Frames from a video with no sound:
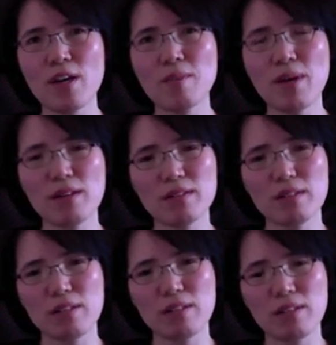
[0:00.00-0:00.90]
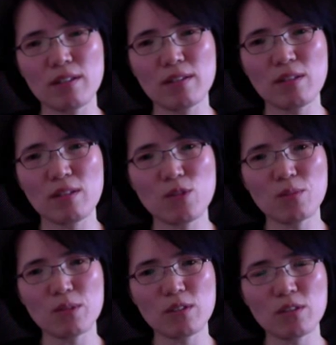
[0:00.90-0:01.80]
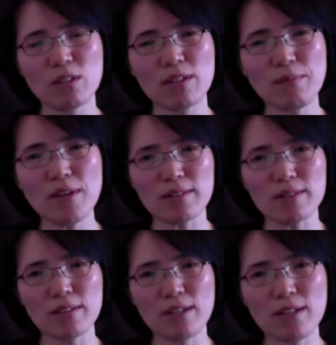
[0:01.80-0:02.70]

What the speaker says: But in terms of digital divide,